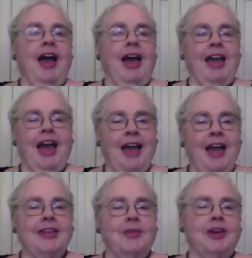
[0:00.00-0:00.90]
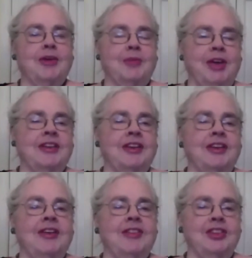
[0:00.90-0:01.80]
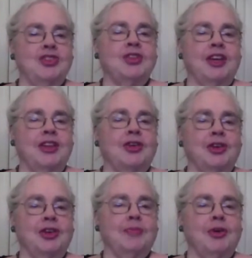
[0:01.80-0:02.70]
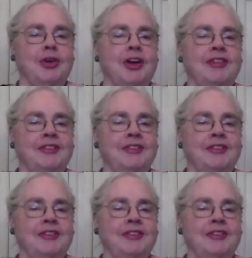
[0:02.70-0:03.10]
I highly recommend that you take a look at Boca.